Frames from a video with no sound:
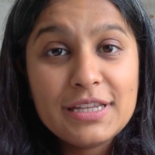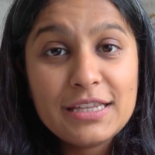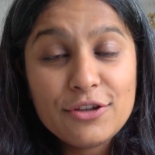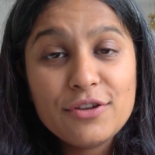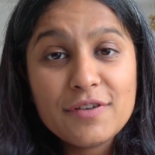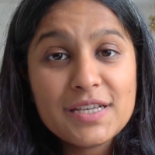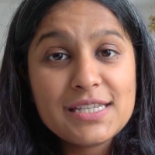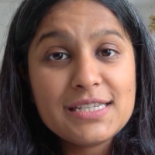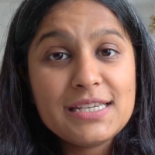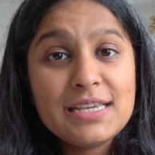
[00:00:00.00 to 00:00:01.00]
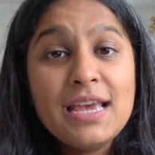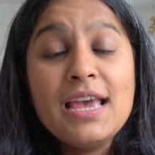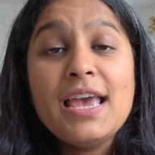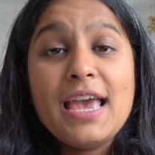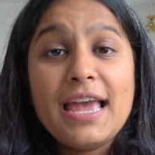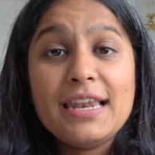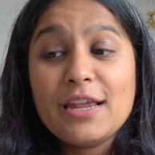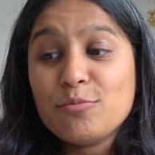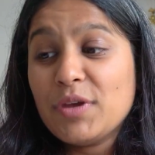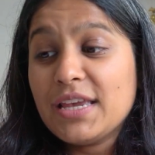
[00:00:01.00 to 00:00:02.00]
in the university, and
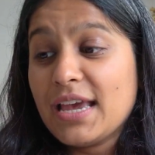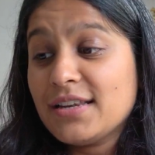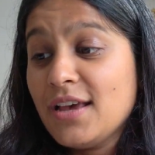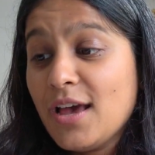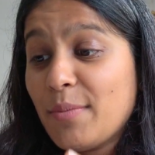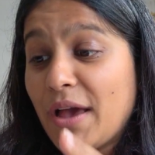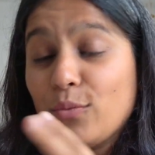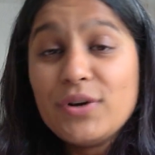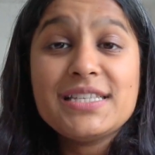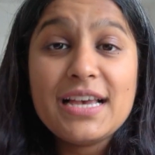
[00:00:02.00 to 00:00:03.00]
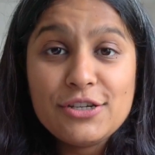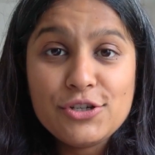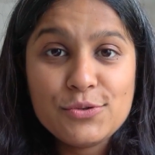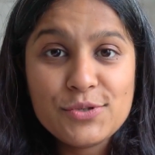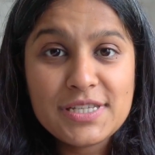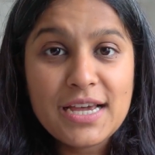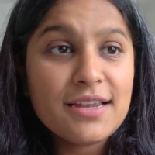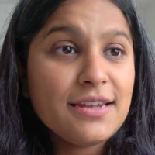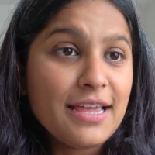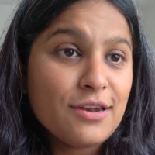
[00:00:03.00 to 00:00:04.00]
let me get my visa issues
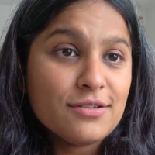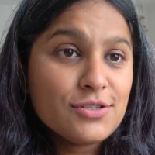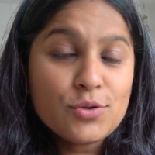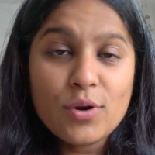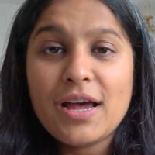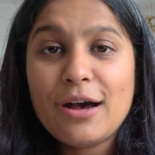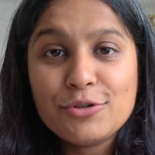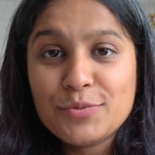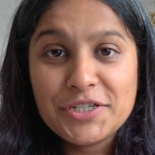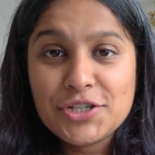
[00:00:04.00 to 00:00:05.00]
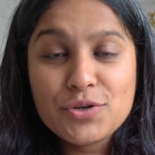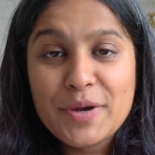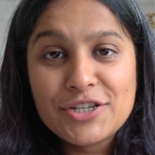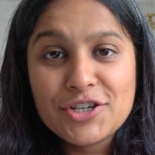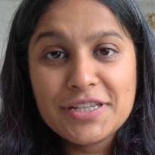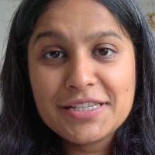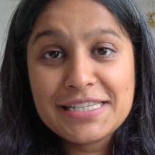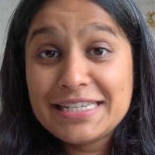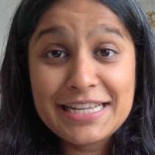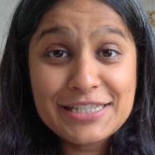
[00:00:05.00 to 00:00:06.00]
done and sort out registration in the
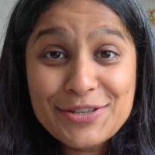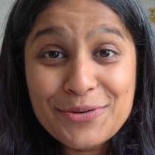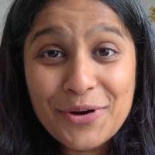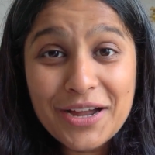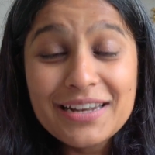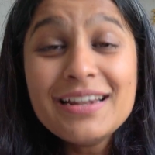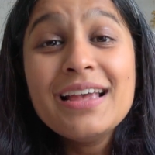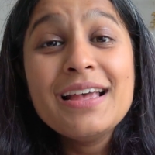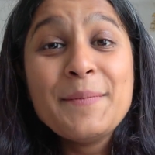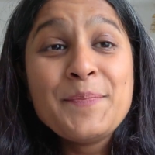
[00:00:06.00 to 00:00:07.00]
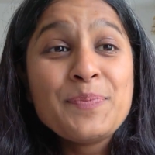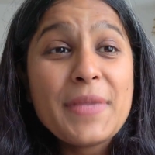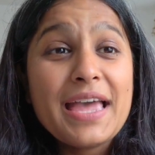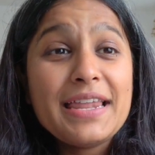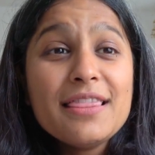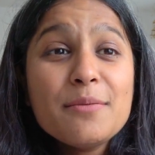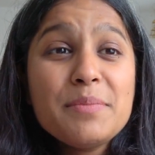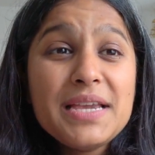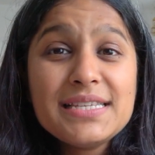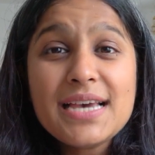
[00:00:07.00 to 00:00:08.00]
city and so on. And in the
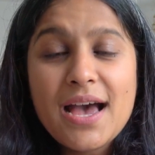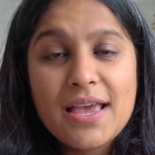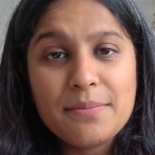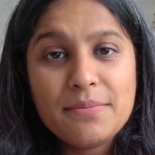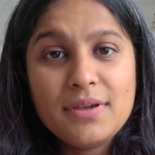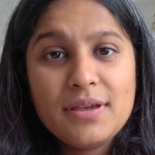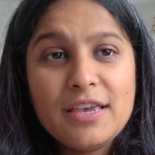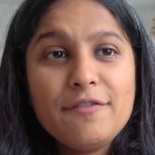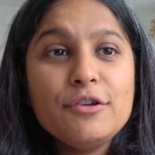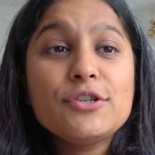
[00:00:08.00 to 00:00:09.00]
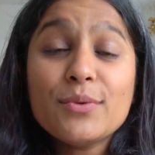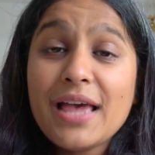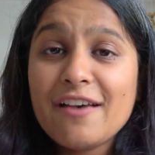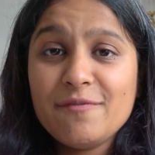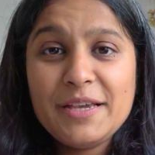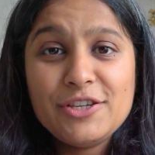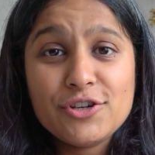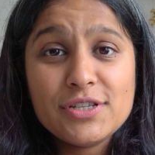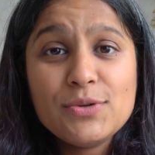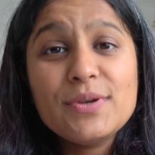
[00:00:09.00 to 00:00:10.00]
meantime, if you don't have
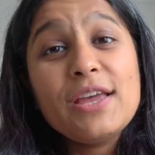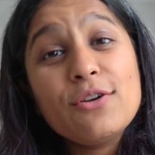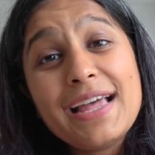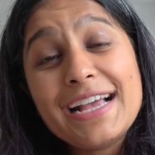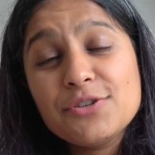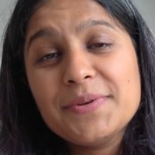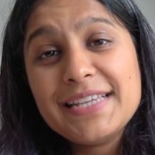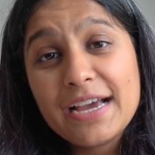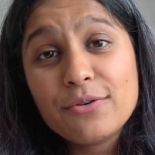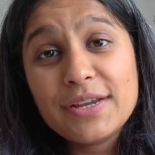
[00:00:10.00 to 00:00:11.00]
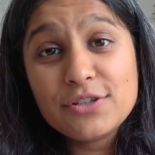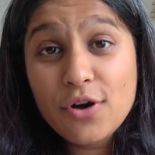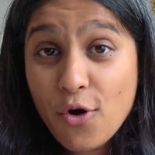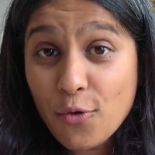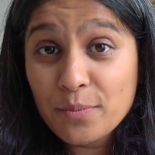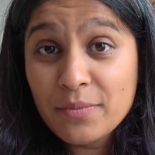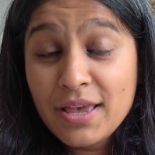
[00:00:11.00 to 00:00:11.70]
pictures, you cannot actually decorate your home.